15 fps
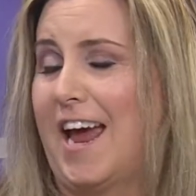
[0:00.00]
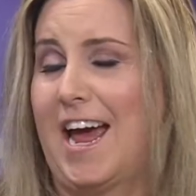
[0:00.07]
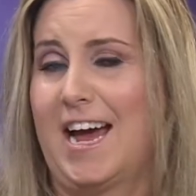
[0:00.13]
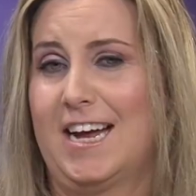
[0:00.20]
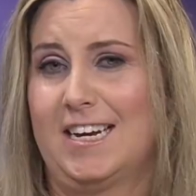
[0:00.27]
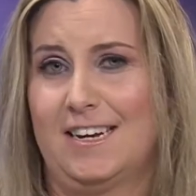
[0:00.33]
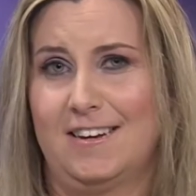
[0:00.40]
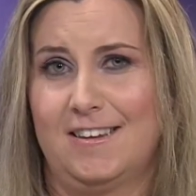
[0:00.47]

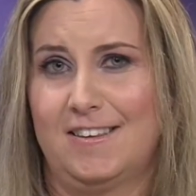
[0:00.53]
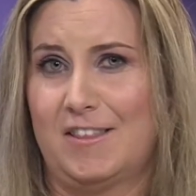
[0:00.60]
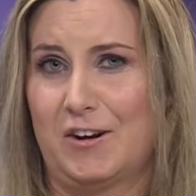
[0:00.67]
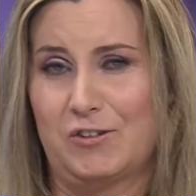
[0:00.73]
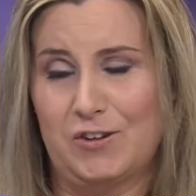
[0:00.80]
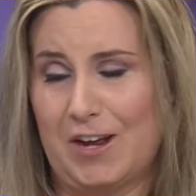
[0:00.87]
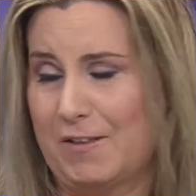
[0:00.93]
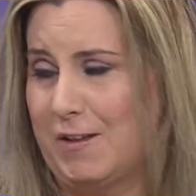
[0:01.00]
and
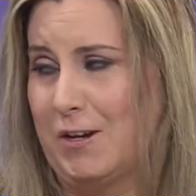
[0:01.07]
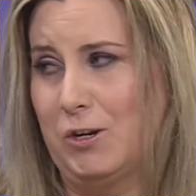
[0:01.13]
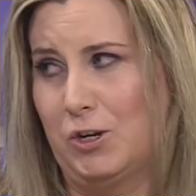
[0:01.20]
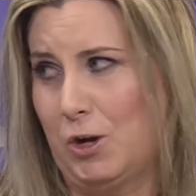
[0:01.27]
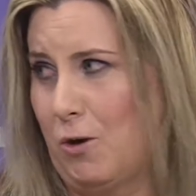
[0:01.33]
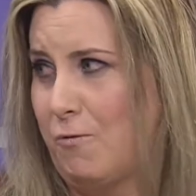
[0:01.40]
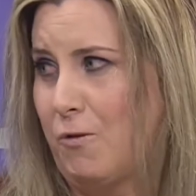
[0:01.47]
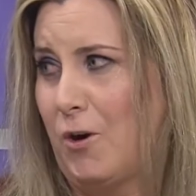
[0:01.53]
there's nothing to
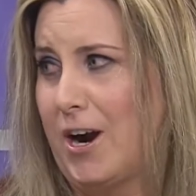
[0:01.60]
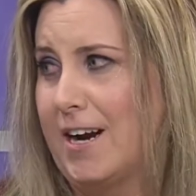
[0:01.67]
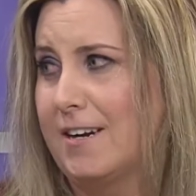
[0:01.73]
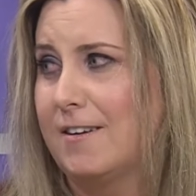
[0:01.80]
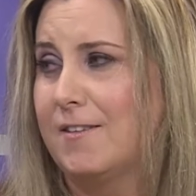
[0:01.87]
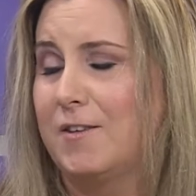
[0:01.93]
show for it.